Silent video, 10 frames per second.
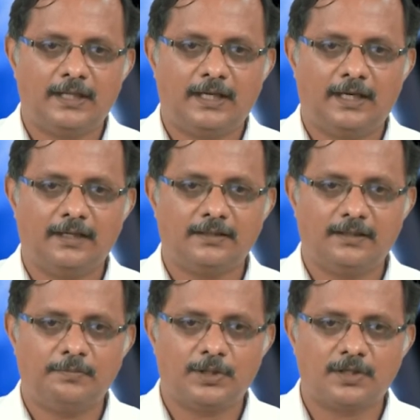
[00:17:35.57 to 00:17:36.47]

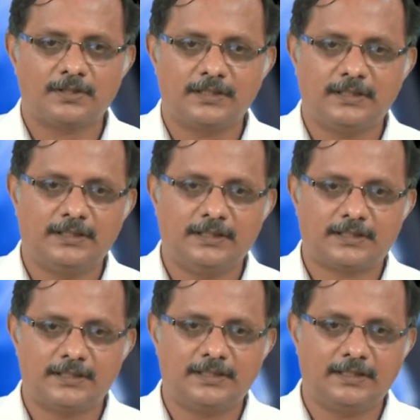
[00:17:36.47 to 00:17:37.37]
and because the
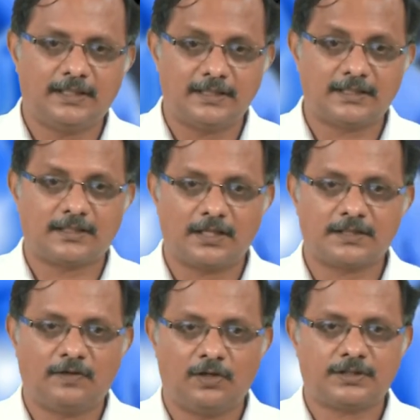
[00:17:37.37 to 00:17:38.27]
sheath increases
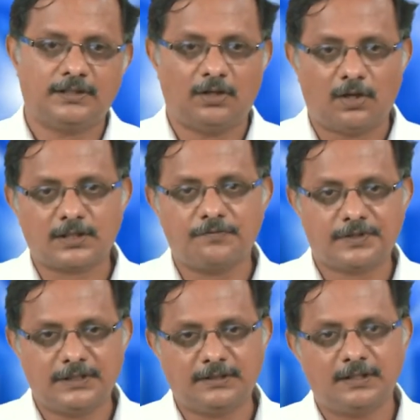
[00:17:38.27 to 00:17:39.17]
conduction velocity, loss of
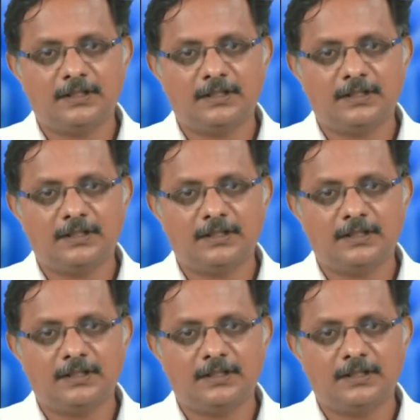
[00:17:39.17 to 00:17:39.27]
sheath